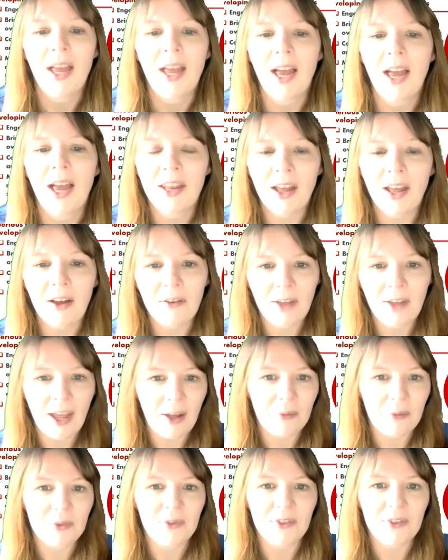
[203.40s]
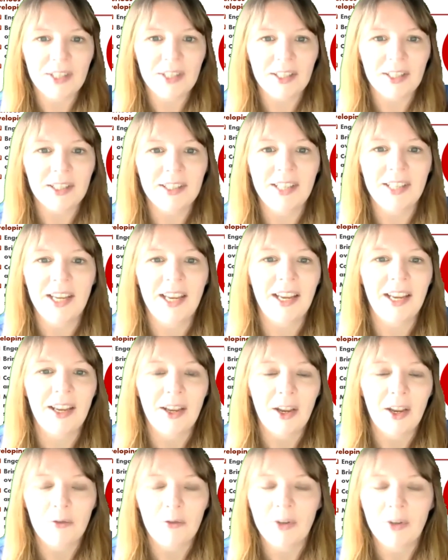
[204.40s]
and that helps facilitate
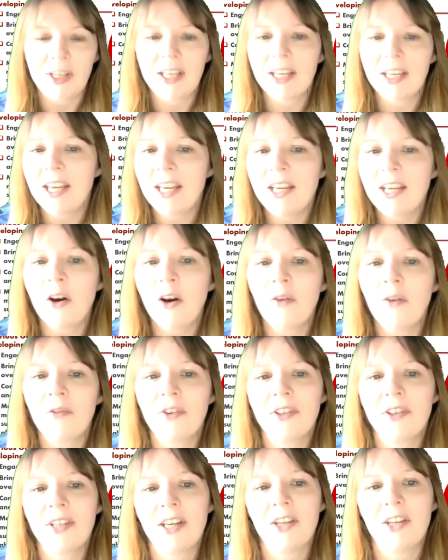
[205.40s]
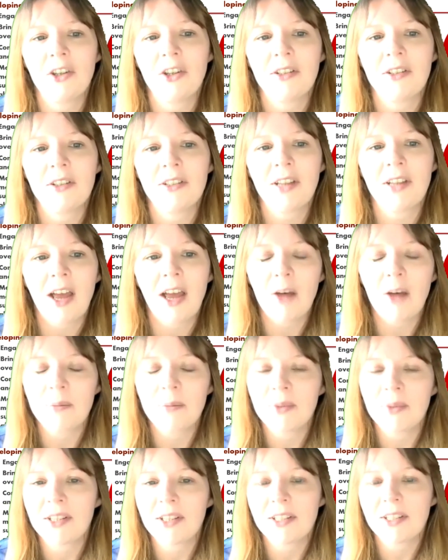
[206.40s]
really key conversations,
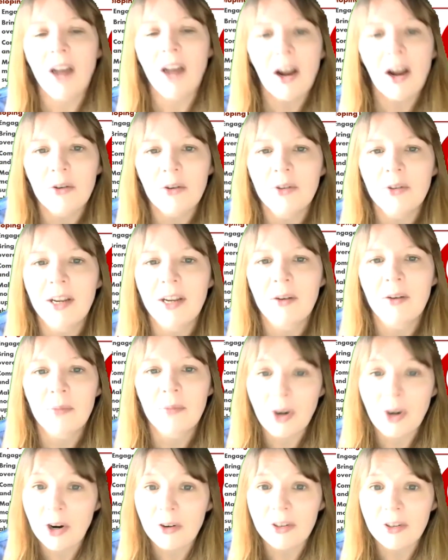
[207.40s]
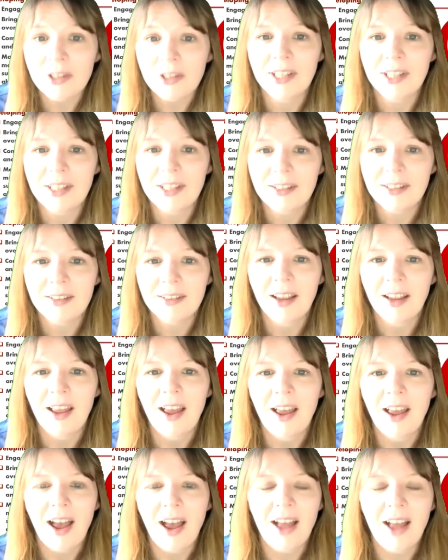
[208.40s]
helps us narrow down priorities
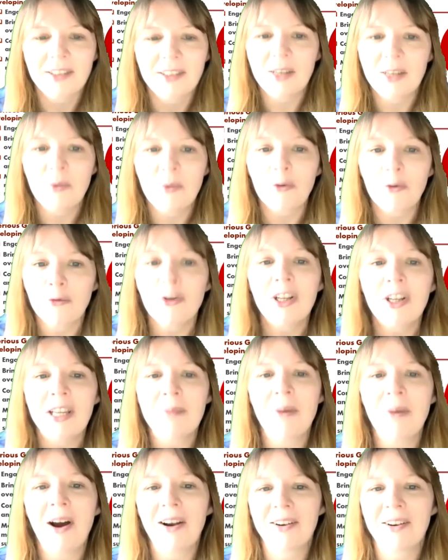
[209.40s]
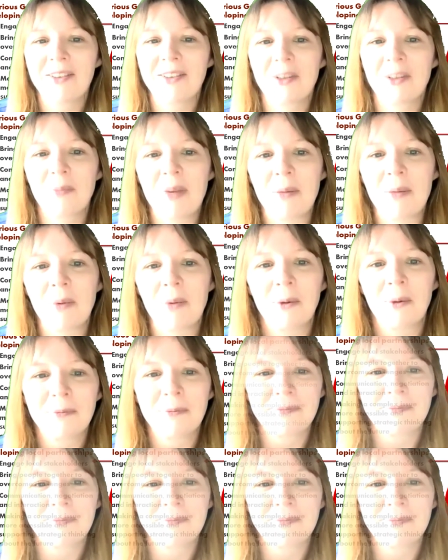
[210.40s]
and see what really matters to people.